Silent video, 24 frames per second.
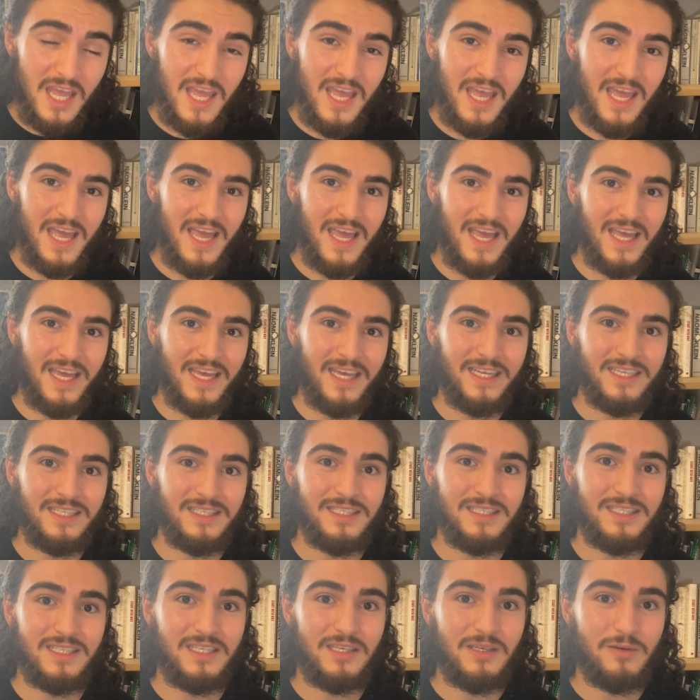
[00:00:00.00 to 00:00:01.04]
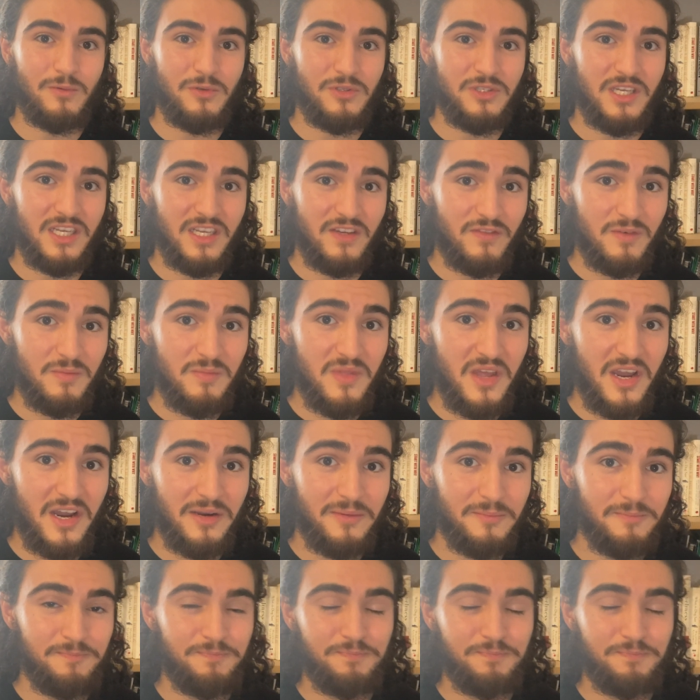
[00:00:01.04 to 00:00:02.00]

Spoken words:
and we'll take it from there.